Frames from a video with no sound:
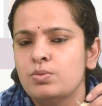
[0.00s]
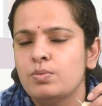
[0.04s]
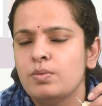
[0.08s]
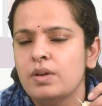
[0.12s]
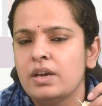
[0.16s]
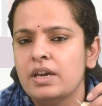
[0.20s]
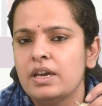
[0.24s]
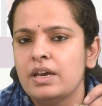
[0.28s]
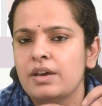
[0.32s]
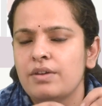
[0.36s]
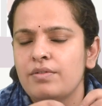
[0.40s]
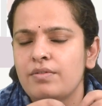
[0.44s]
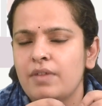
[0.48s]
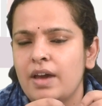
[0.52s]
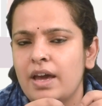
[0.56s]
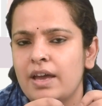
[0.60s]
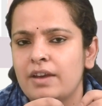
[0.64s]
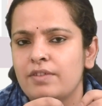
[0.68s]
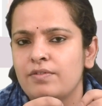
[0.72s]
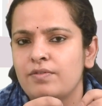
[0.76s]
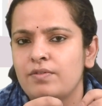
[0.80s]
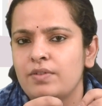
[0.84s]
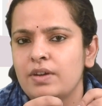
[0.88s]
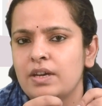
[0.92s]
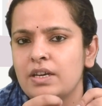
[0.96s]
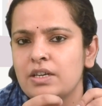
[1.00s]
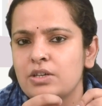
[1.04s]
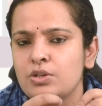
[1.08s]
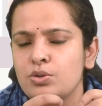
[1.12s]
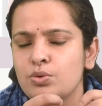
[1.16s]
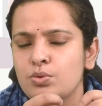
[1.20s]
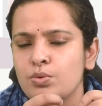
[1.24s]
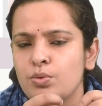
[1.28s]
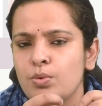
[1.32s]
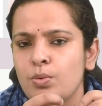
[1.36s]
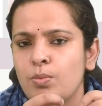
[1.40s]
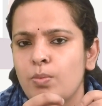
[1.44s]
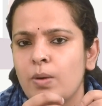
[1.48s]
we give, and we do
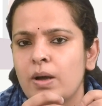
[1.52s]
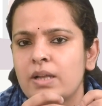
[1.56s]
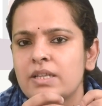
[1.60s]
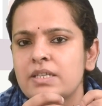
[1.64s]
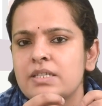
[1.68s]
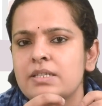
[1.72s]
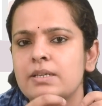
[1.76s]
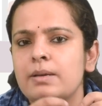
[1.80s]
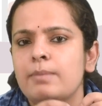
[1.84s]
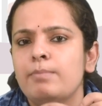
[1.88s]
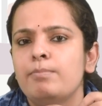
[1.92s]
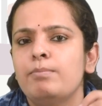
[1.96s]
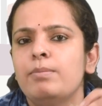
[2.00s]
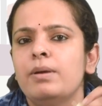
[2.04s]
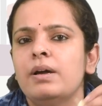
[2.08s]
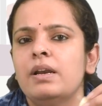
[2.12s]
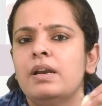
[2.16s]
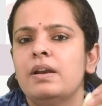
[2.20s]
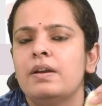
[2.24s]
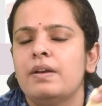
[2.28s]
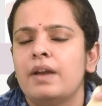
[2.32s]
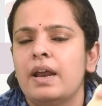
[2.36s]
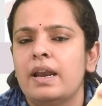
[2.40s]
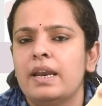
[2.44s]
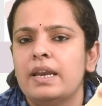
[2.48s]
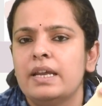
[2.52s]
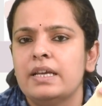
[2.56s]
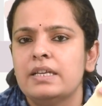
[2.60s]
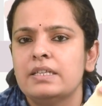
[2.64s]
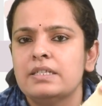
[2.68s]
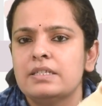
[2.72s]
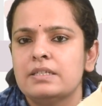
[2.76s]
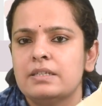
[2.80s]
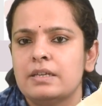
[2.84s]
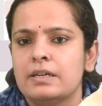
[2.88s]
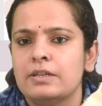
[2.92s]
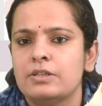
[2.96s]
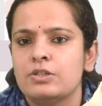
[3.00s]
one simple running
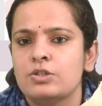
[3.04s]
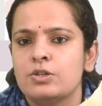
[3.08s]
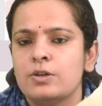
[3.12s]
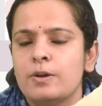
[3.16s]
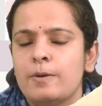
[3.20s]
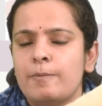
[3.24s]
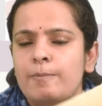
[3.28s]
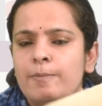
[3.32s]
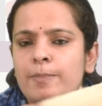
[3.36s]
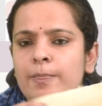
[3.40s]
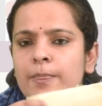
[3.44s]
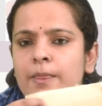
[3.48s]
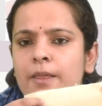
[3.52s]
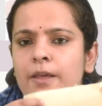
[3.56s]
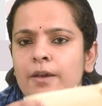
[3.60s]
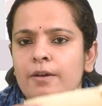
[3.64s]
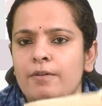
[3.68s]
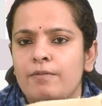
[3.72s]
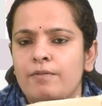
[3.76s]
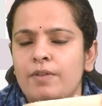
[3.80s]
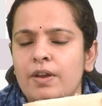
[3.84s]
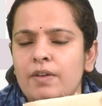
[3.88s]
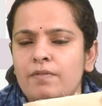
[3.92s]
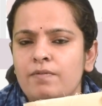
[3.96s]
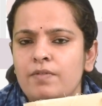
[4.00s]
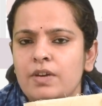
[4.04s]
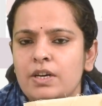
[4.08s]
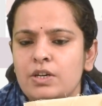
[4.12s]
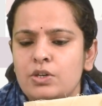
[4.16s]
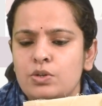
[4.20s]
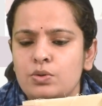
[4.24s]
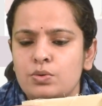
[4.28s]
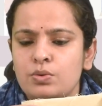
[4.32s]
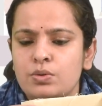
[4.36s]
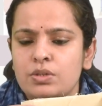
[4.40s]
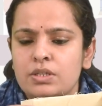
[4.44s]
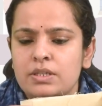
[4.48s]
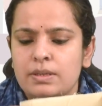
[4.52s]
stitch. When we
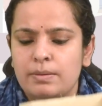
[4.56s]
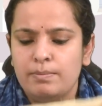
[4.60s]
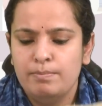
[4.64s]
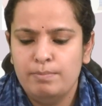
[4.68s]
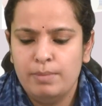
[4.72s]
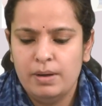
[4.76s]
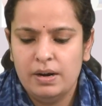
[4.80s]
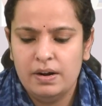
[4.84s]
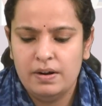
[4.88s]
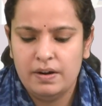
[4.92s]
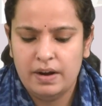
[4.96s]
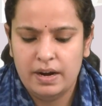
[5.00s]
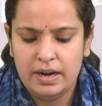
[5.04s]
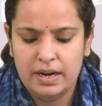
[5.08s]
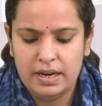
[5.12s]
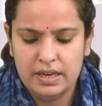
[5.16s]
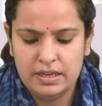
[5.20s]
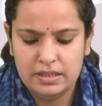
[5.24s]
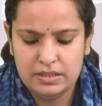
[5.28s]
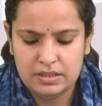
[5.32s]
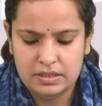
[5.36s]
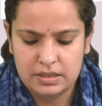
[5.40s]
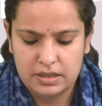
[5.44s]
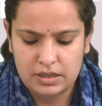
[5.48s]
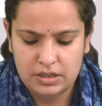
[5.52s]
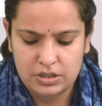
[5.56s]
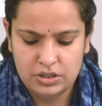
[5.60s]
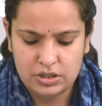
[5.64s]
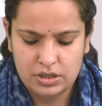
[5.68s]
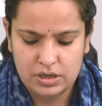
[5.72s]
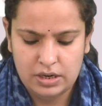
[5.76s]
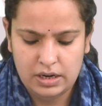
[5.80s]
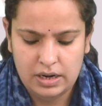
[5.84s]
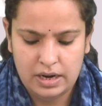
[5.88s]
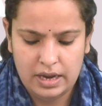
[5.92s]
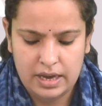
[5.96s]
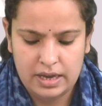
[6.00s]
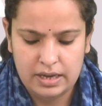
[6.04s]
do simple running stitch,
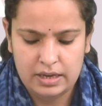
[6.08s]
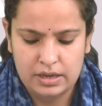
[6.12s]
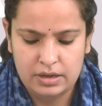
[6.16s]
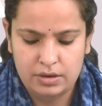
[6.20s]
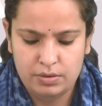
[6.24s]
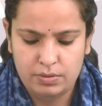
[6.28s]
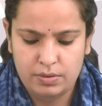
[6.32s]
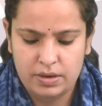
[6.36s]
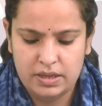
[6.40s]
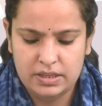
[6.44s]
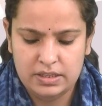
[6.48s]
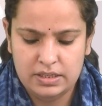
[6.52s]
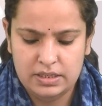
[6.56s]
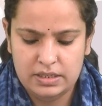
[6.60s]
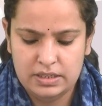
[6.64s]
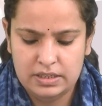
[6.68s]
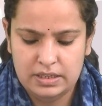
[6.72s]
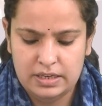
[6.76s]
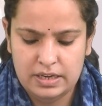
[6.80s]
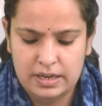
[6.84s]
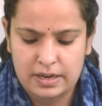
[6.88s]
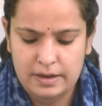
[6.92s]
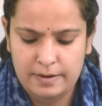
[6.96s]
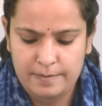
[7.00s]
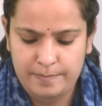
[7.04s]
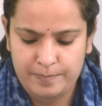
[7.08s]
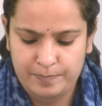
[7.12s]
like you can see,